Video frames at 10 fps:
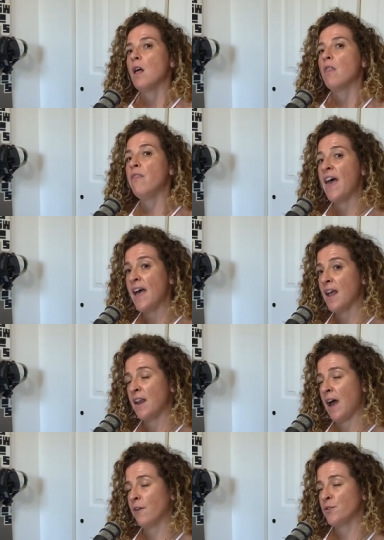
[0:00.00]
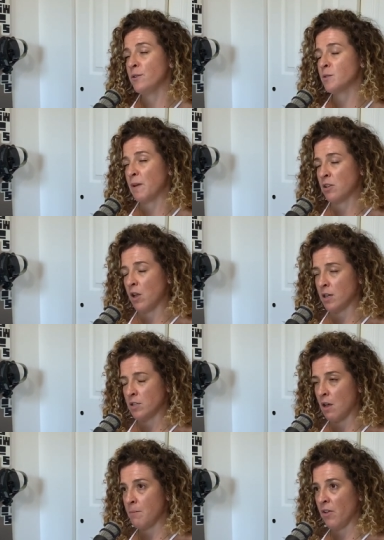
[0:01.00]
then after you spend a lot of
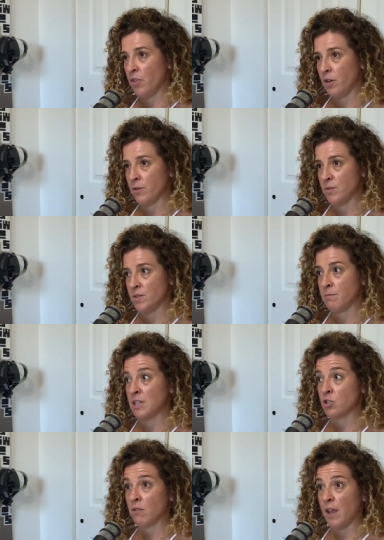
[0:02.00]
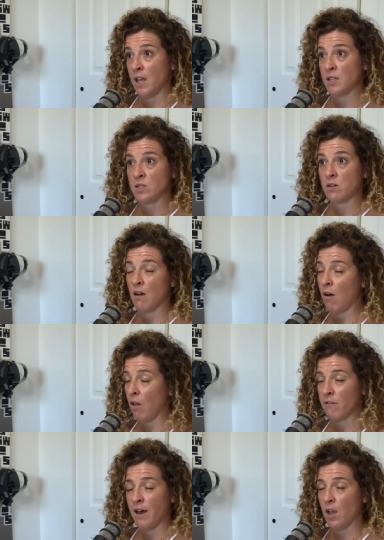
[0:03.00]
time on those and make sure they answer all
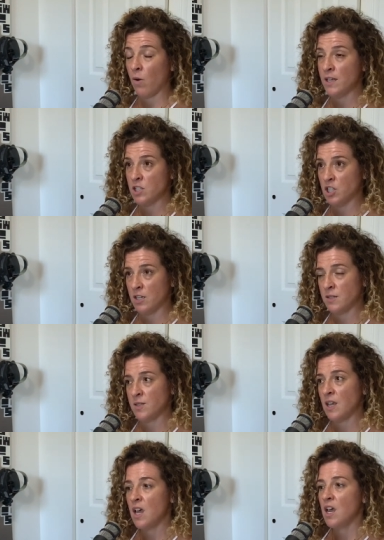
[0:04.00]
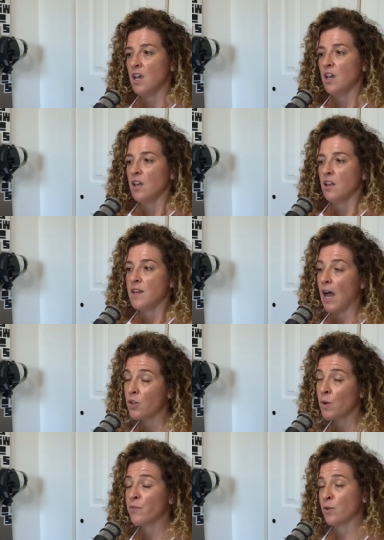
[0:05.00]
the right questions, now you
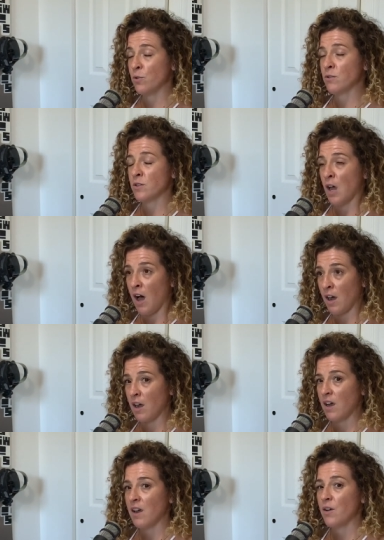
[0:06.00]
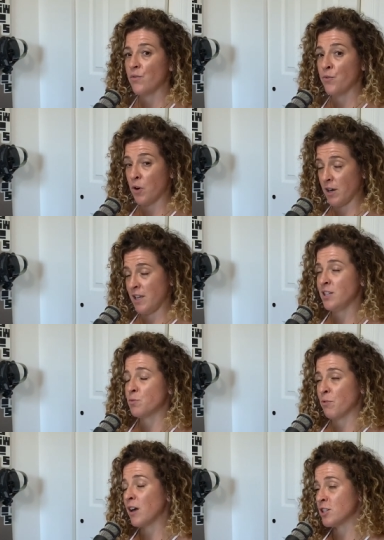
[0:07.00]
have a Google Doc for each
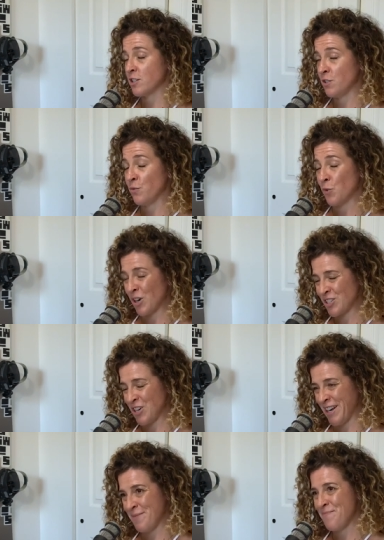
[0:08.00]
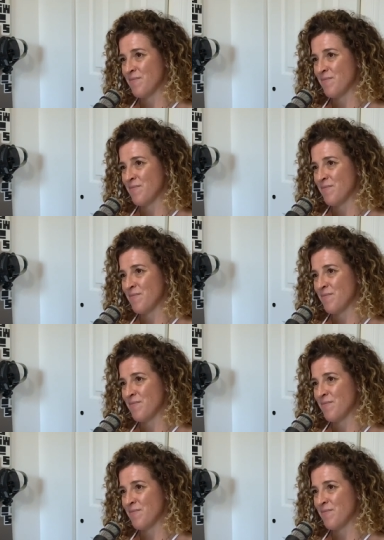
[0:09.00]
project you've worked on.